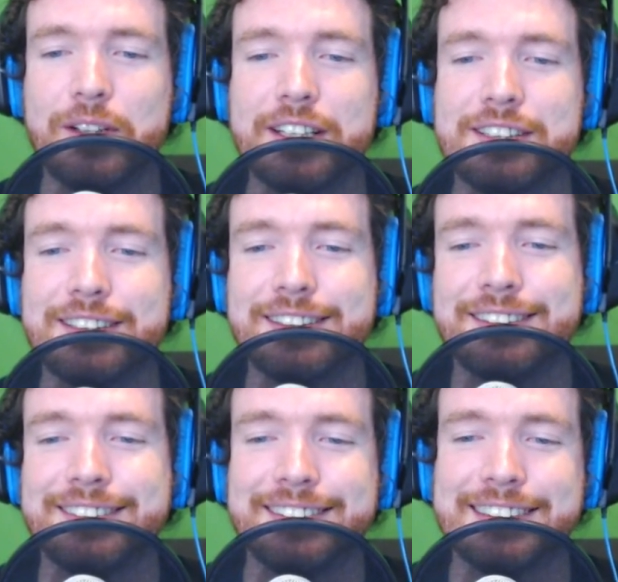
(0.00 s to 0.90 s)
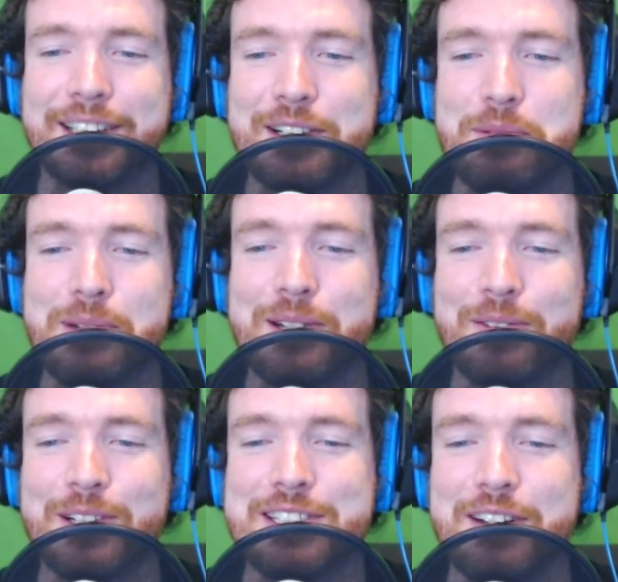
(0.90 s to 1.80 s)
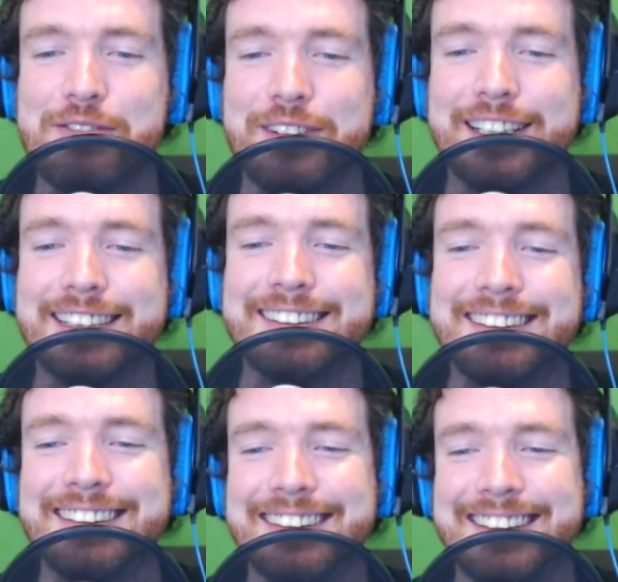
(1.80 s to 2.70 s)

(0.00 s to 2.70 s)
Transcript: Lucas is going to be a real tough fight.